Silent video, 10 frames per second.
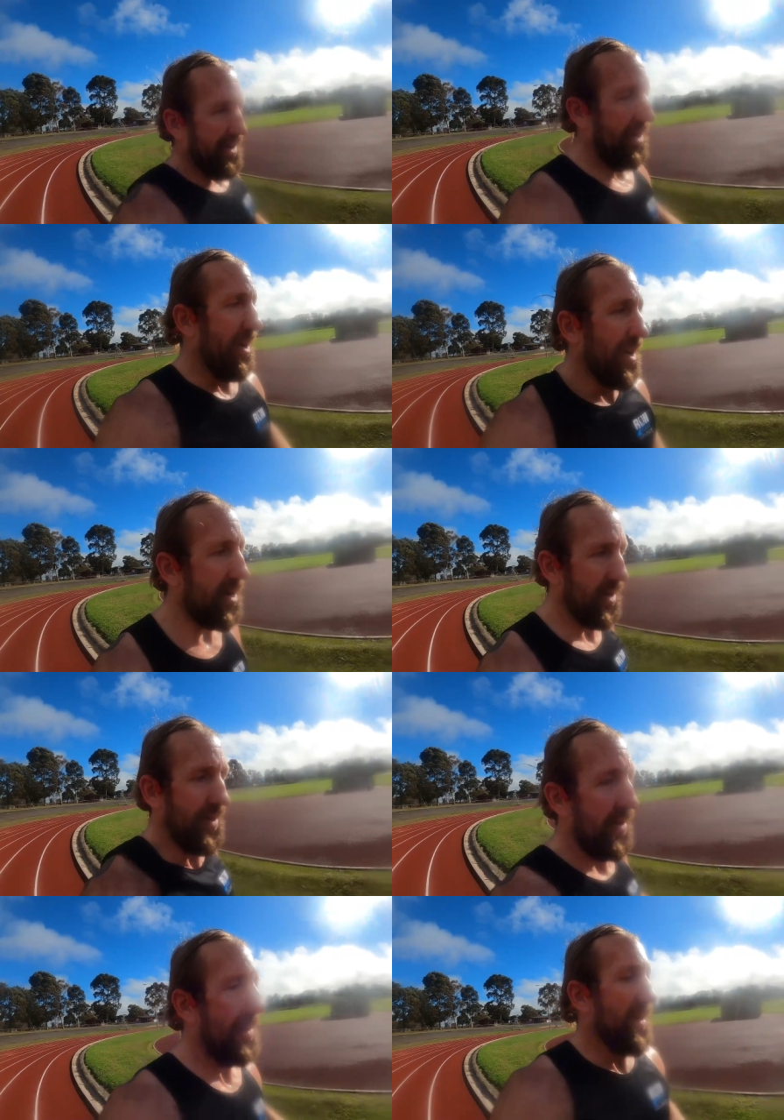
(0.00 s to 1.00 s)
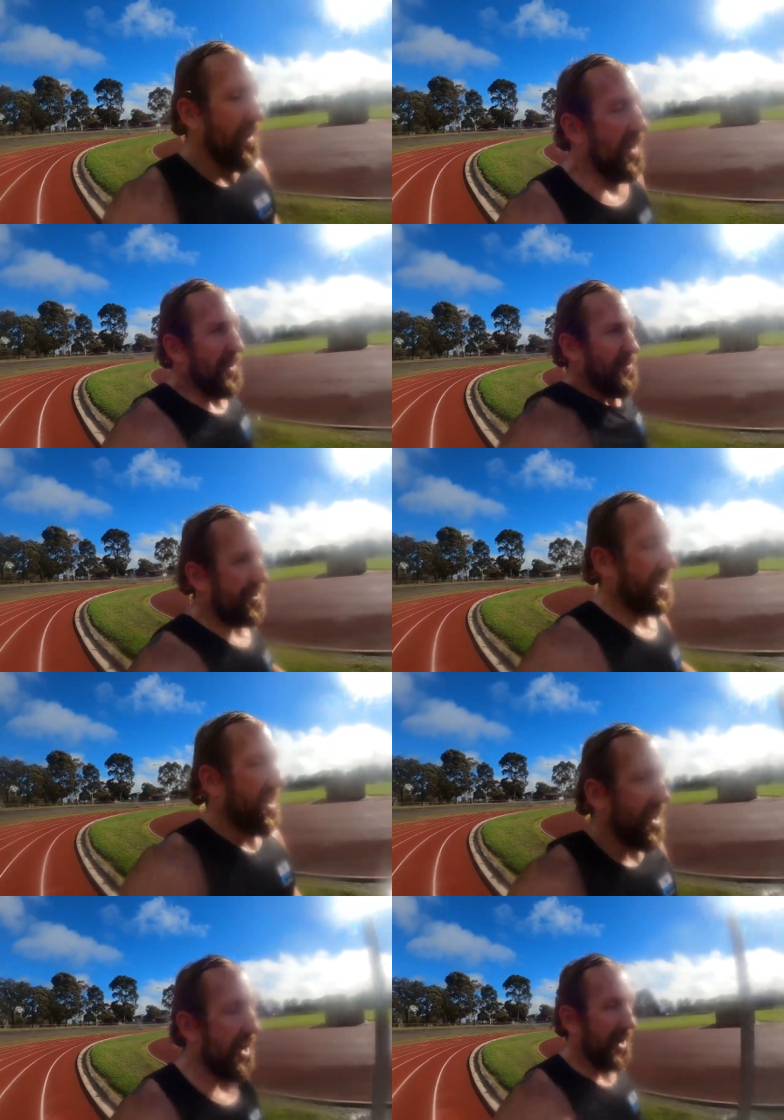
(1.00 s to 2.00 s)
but we'll
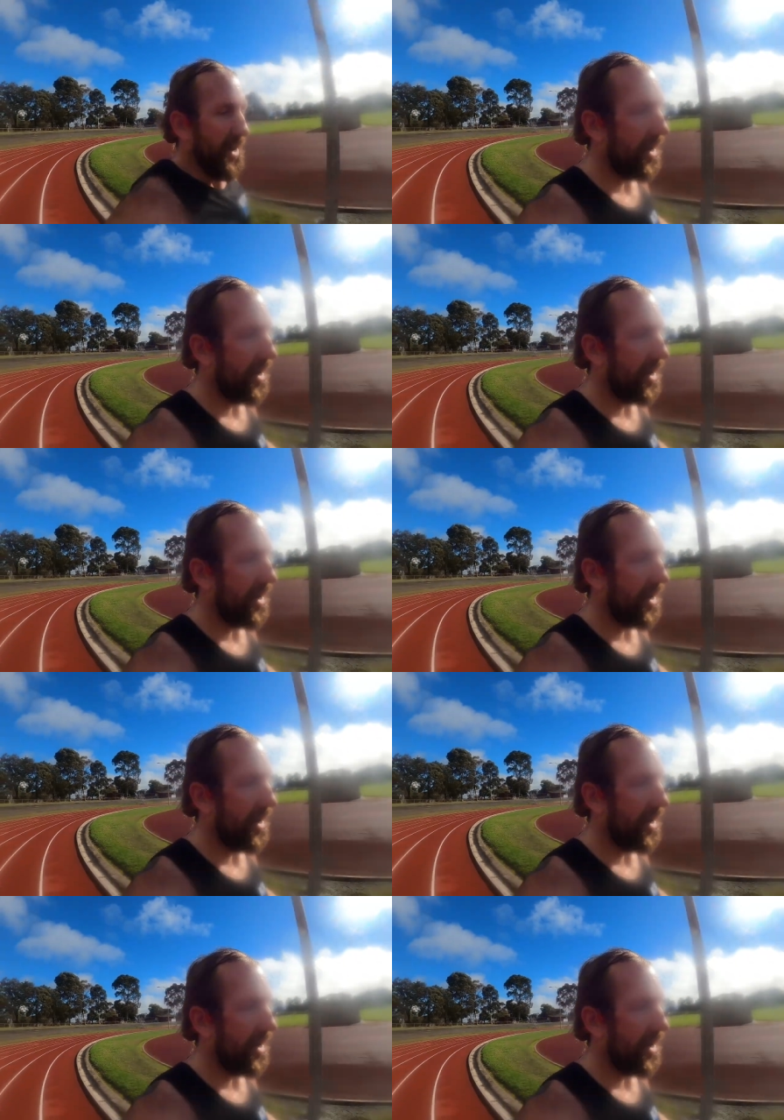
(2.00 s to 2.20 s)
see.